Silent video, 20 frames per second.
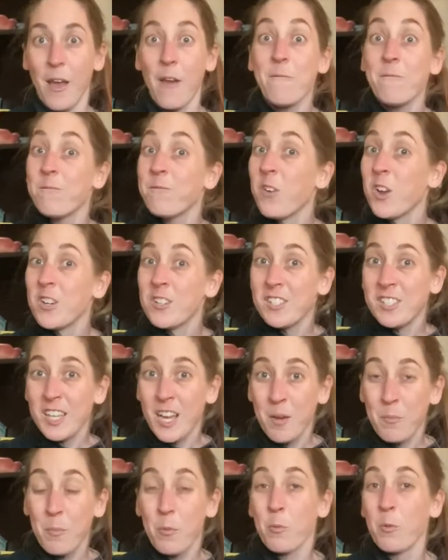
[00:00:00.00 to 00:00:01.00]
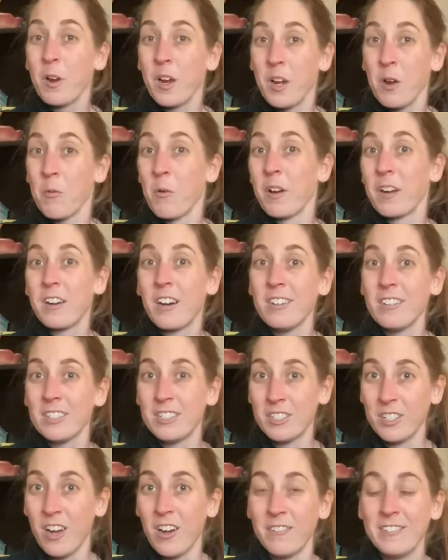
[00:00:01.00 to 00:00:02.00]
First up, we're going to work on a
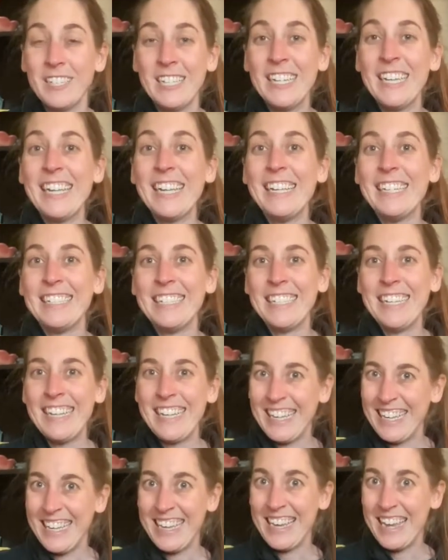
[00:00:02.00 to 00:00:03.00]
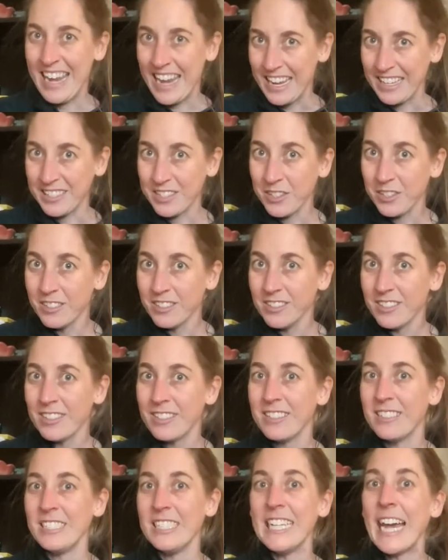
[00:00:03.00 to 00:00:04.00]
soft and easy nasal
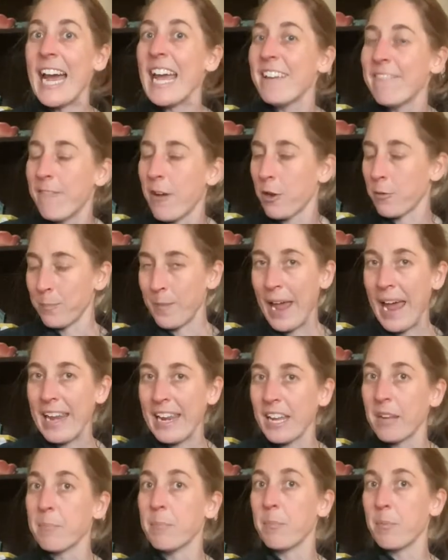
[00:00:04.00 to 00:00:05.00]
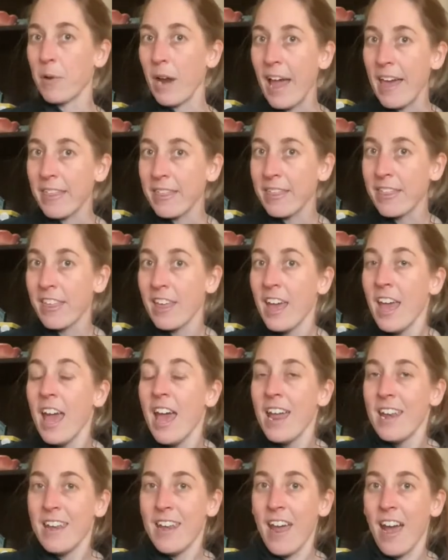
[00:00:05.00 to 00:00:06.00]
diaphragmatic breath.
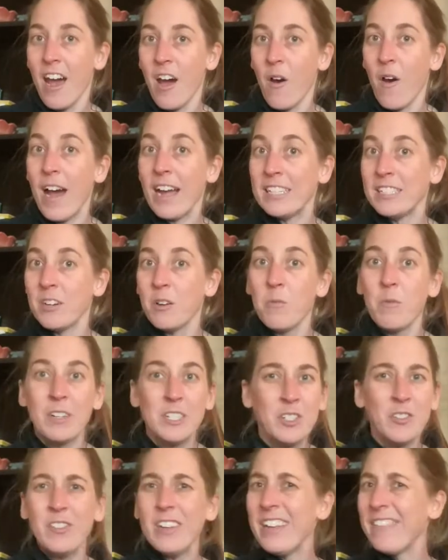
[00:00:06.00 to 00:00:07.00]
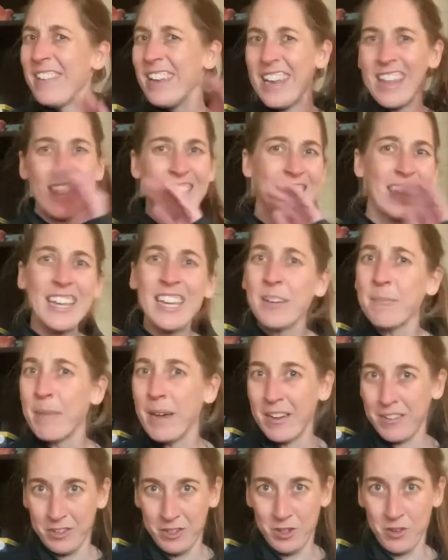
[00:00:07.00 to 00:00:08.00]
Now, I don't want you to even think
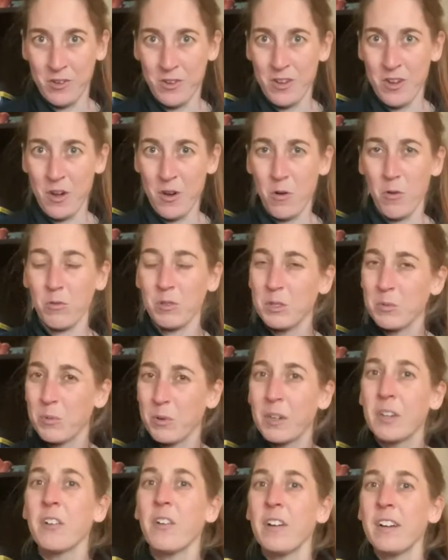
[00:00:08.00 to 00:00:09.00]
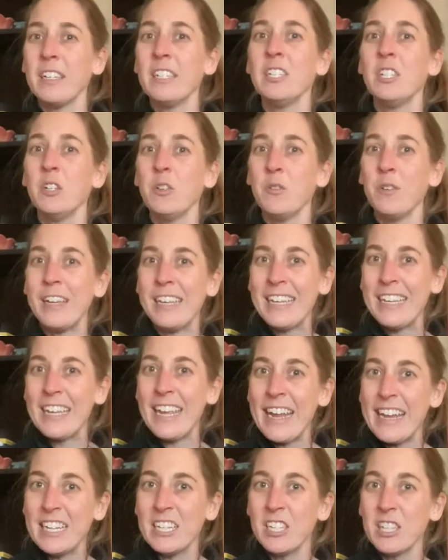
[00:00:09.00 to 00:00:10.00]
about your nose. We're going to
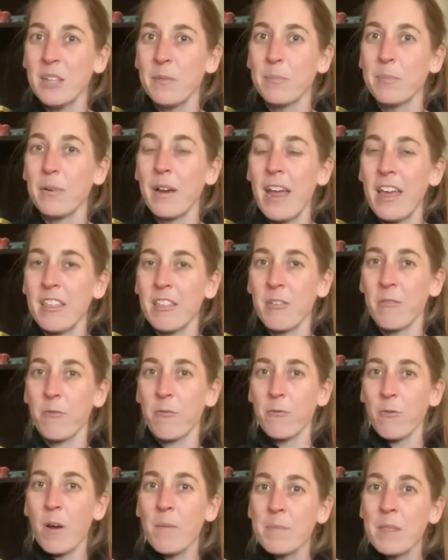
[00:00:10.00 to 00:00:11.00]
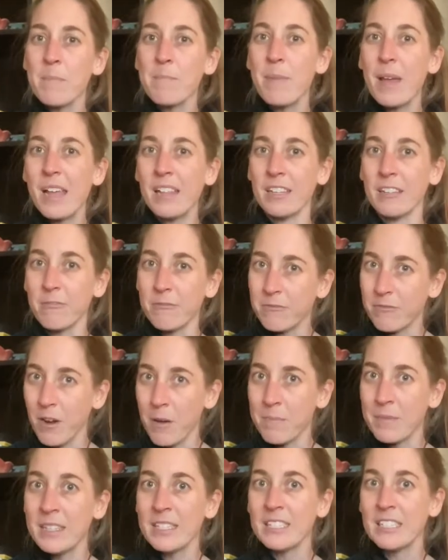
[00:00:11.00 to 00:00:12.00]
engage the breath from the belly, from
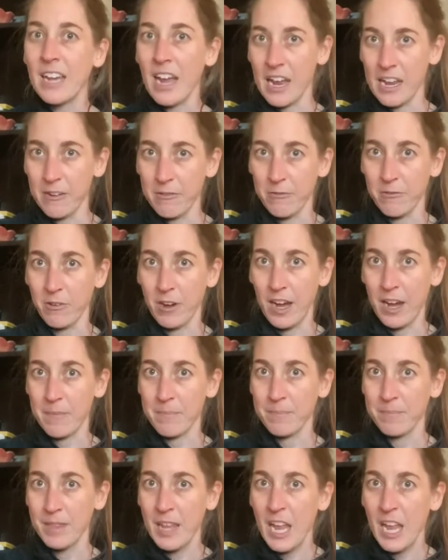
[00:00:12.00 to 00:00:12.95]
the diaphragm.